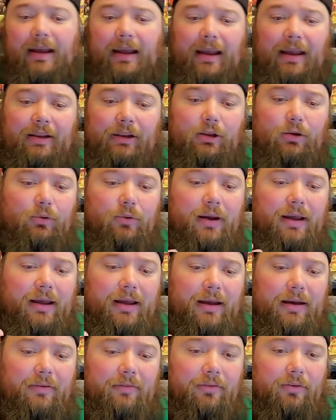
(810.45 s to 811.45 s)
and you
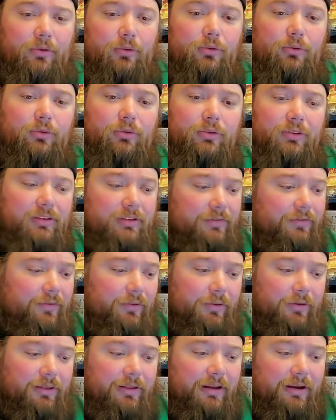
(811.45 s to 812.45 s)
have, who is the
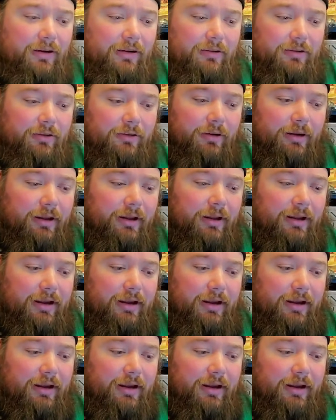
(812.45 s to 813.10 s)
4th character?